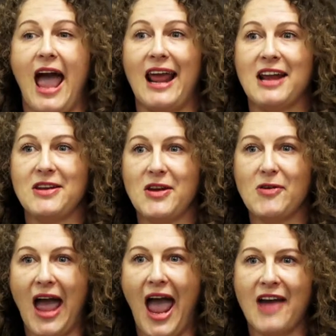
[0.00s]
And I
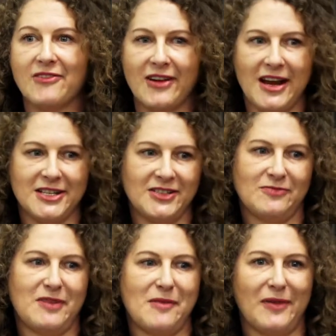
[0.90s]
knew every inch
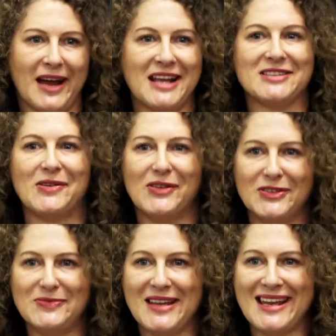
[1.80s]
of my body
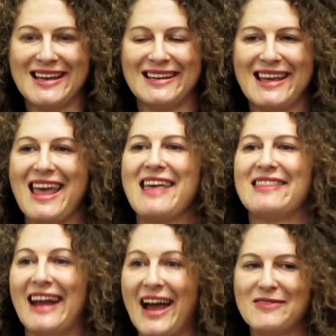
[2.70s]
told me
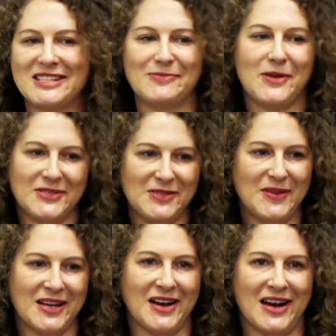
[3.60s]
that I was supposed to be in